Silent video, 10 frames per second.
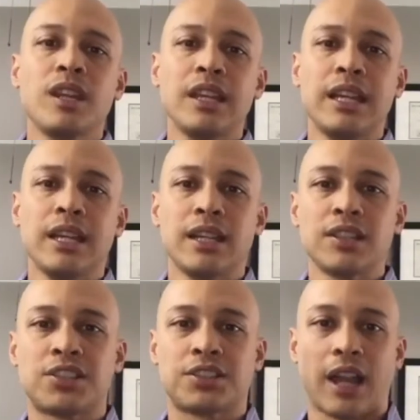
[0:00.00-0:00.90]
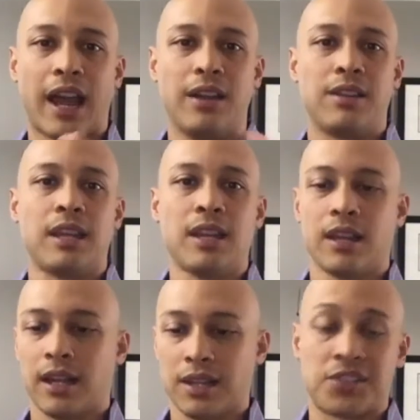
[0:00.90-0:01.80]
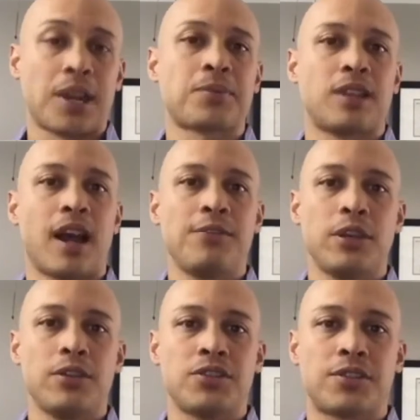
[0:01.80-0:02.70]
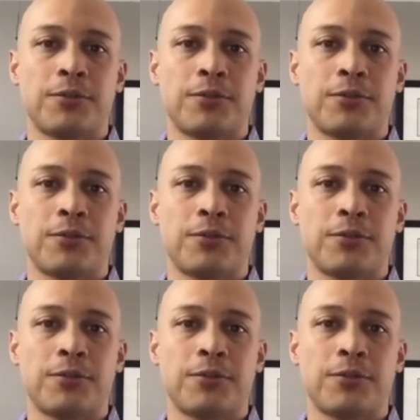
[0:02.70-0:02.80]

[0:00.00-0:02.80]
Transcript: is the steps that I've used